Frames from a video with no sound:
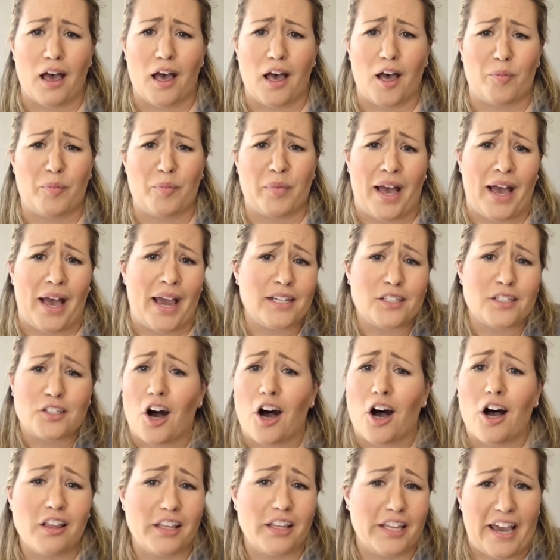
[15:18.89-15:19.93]
I'd
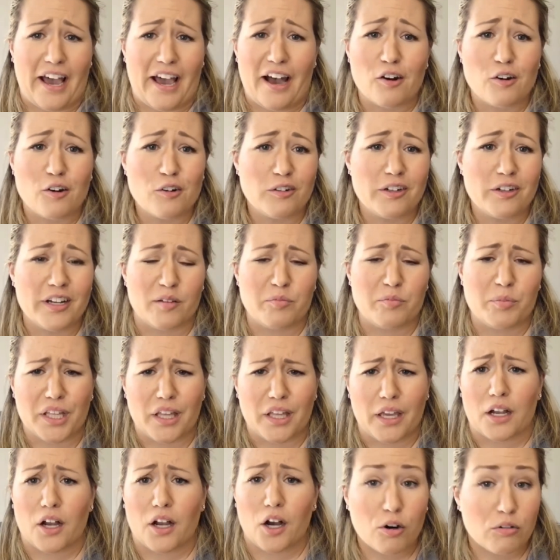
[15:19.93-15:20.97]
call it out. I'd
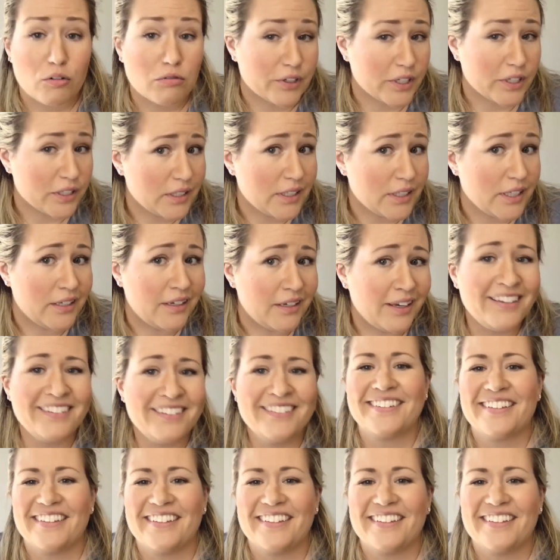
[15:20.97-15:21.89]
be like, oh, really?